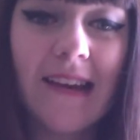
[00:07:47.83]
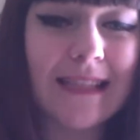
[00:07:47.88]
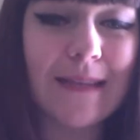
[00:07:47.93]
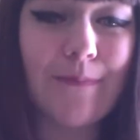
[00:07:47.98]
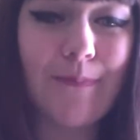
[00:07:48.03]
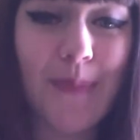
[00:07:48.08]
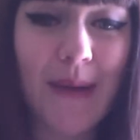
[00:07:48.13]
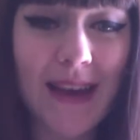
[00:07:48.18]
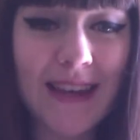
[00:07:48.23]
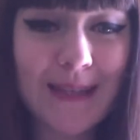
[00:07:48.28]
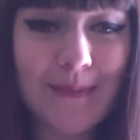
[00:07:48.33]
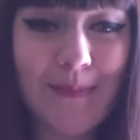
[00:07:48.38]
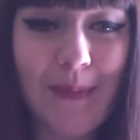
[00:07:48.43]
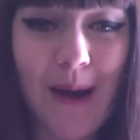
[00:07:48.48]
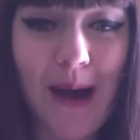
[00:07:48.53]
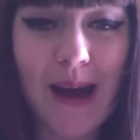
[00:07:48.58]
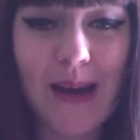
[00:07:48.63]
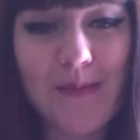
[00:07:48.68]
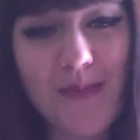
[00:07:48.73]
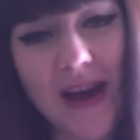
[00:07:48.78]
The best
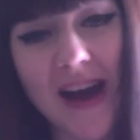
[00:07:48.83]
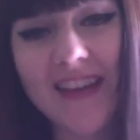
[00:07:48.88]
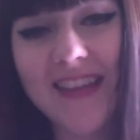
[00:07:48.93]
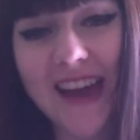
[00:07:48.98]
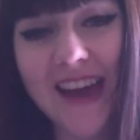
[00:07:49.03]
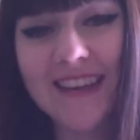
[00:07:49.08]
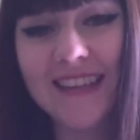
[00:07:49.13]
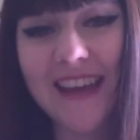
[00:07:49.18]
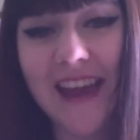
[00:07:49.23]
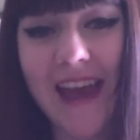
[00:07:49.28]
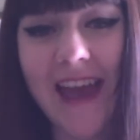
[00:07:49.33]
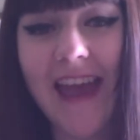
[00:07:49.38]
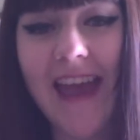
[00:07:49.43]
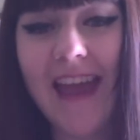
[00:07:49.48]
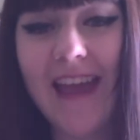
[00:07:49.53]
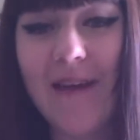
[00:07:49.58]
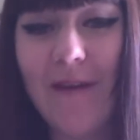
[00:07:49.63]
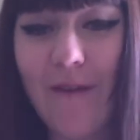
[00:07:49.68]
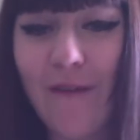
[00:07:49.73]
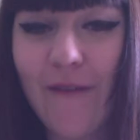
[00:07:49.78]
part about that
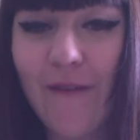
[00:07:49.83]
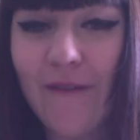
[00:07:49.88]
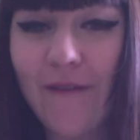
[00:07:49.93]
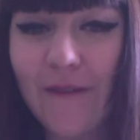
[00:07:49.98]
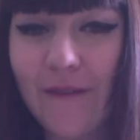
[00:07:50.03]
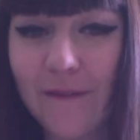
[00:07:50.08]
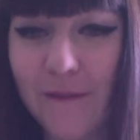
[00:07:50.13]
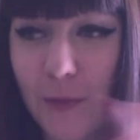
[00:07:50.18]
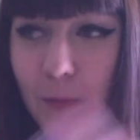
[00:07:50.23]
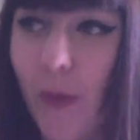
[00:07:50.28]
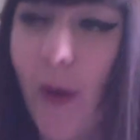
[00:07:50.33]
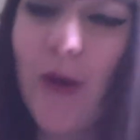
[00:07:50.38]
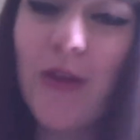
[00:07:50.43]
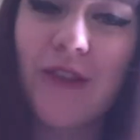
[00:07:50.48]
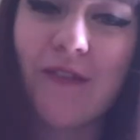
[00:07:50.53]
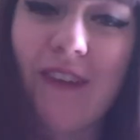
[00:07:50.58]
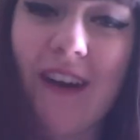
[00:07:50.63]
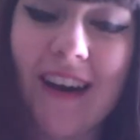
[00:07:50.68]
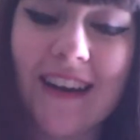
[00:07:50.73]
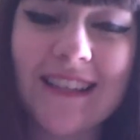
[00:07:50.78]
day for both
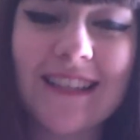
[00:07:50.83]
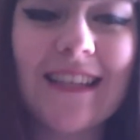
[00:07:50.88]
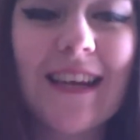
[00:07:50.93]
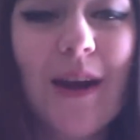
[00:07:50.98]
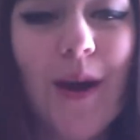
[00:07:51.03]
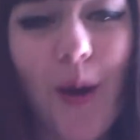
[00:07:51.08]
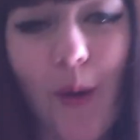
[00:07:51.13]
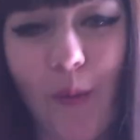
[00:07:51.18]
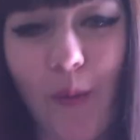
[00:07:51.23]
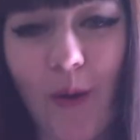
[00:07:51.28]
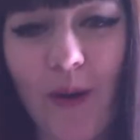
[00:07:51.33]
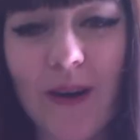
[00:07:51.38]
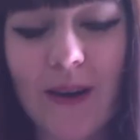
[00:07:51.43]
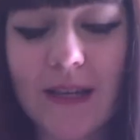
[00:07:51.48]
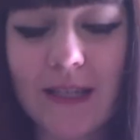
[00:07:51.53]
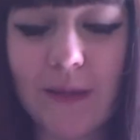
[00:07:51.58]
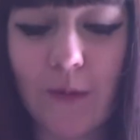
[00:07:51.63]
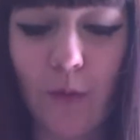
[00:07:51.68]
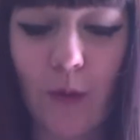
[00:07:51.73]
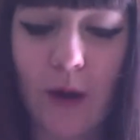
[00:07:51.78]
of us
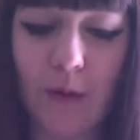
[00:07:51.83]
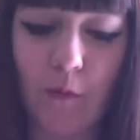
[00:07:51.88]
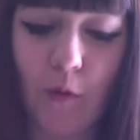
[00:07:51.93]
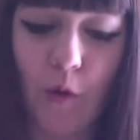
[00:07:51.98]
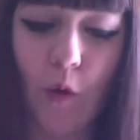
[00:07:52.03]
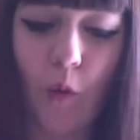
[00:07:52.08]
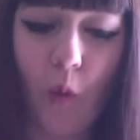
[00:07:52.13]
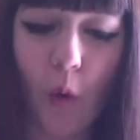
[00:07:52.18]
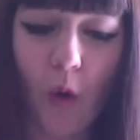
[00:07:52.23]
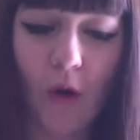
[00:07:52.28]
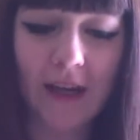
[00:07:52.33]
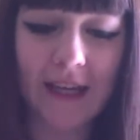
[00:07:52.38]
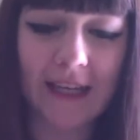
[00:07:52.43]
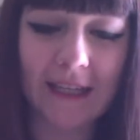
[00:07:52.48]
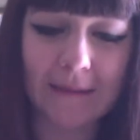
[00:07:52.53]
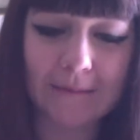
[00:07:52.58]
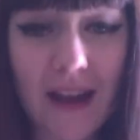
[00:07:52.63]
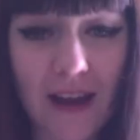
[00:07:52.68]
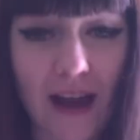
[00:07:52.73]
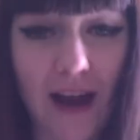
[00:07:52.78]
was when we were
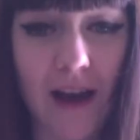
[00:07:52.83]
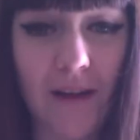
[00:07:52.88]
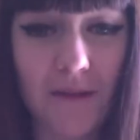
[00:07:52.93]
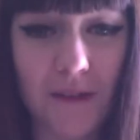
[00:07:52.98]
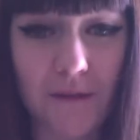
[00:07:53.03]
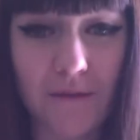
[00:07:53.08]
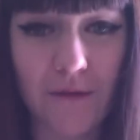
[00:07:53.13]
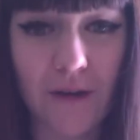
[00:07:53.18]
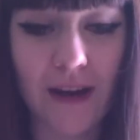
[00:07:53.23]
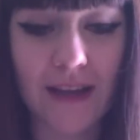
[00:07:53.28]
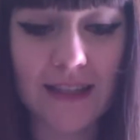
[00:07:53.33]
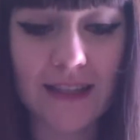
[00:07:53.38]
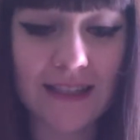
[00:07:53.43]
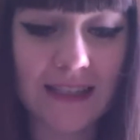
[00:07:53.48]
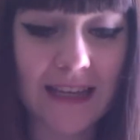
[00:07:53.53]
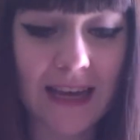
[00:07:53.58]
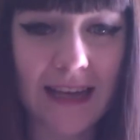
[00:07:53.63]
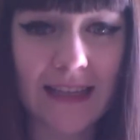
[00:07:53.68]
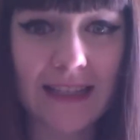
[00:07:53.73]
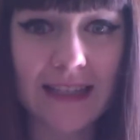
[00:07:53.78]
walking after Fred's
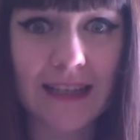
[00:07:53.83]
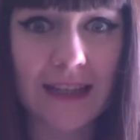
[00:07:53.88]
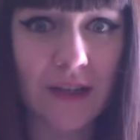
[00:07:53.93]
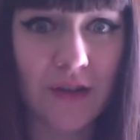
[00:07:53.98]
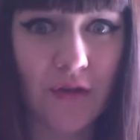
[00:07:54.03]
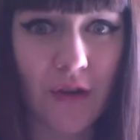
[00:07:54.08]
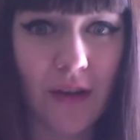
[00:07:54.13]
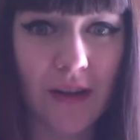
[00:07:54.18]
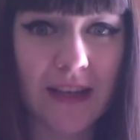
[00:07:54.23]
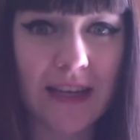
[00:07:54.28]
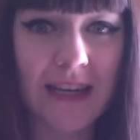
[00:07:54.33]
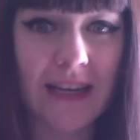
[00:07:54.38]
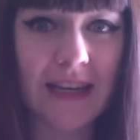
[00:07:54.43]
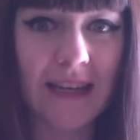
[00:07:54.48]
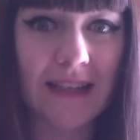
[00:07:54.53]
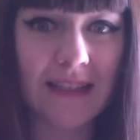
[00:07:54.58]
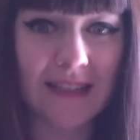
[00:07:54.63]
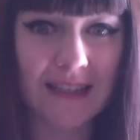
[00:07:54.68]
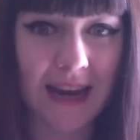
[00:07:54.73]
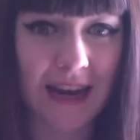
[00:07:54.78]
to get to the
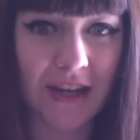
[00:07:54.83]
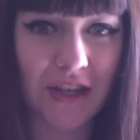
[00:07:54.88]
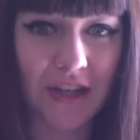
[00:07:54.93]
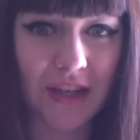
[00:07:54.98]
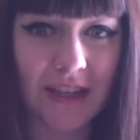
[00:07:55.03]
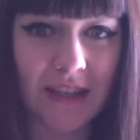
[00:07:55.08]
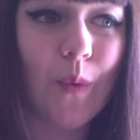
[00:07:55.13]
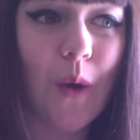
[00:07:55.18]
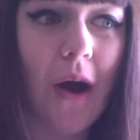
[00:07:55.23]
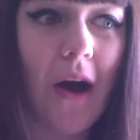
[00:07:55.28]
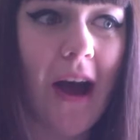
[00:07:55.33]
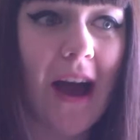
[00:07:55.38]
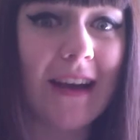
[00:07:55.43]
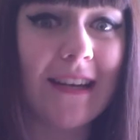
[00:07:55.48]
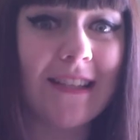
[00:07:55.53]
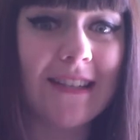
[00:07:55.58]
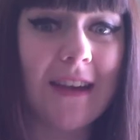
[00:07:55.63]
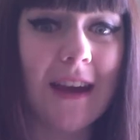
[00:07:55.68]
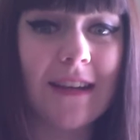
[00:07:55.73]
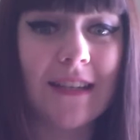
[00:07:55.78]
trolley station. I
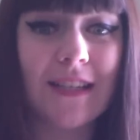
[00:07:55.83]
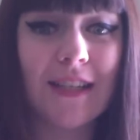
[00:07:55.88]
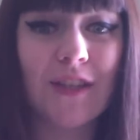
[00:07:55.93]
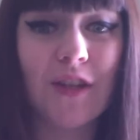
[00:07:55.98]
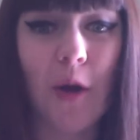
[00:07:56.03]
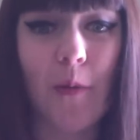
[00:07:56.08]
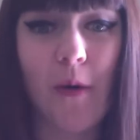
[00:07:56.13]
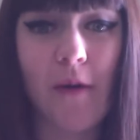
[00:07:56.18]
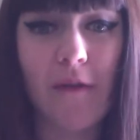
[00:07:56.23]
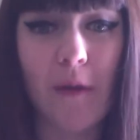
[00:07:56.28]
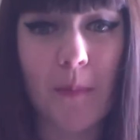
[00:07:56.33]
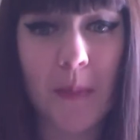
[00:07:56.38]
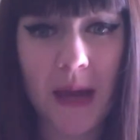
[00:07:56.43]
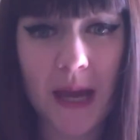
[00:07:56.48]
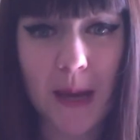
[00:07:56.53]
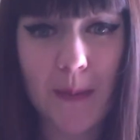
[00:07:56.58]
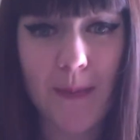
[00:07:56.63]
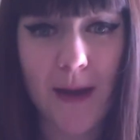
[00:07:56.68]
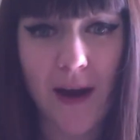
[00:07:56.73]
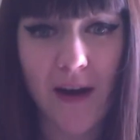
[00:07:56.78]
decided to stop off at
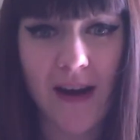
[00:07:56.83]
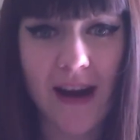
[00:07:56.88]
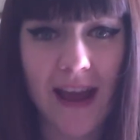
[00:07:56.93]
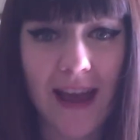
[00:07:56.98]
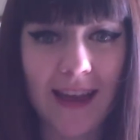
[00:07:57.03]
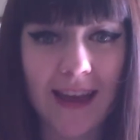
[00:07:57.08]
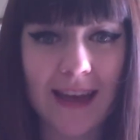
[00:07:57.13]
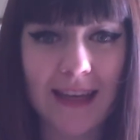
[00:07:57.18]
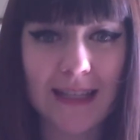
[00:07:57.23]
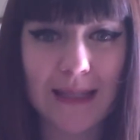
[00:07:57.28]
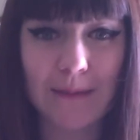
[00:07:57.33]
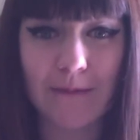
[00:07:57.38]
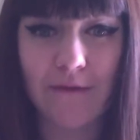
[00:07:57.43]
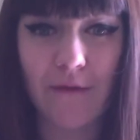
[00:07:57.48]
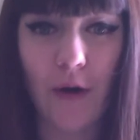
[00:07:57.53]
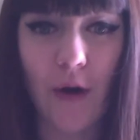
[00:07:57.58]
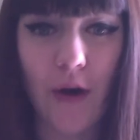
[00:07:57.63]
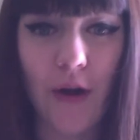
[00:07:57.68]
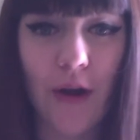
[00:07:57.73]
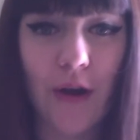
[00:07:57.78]
Pinkberry and get some
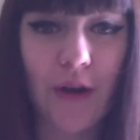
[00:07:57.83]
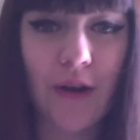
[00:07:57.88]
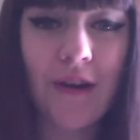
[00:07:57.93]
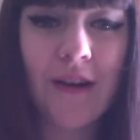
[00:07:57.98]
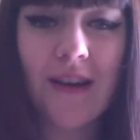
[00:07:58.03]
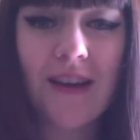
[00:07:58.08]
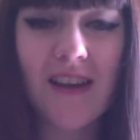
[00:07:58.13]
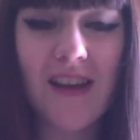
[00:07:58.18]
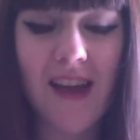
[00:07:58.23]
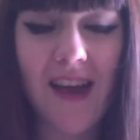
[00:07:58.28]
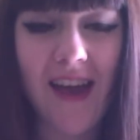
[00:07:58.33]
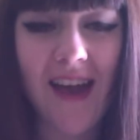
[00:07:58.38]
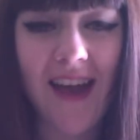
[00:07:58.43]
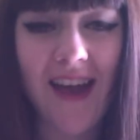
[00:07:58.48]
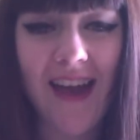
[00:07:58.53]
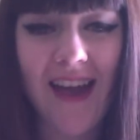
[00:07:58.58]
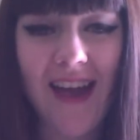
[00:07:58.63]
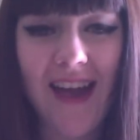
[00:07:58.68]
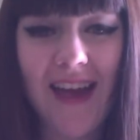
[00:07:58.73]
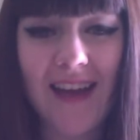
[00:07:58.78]
froyo.
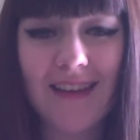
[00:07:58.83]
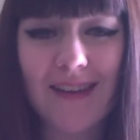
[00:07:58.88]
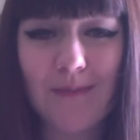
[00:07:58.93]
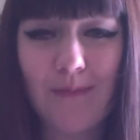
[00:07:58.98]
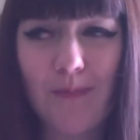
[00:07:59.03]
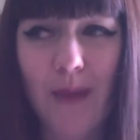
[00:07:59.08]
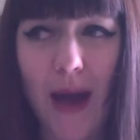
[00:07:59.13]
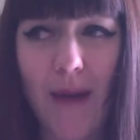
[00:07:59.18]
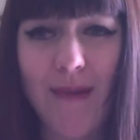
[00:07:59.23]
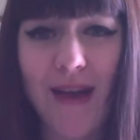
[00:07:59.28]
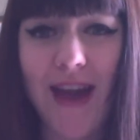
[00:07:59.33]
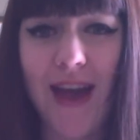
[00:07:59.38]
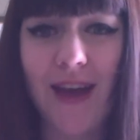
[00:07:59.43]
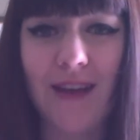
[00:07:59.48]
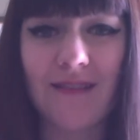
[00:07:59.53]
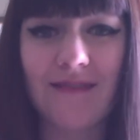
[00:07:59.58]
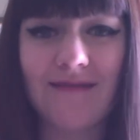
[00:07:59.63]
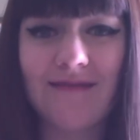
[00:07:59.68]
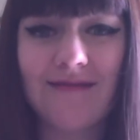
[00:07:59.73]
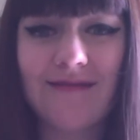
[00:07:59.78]
And
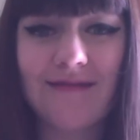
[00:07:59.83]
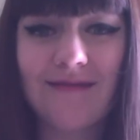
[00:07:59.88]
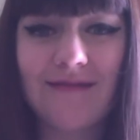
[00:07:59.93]
Batman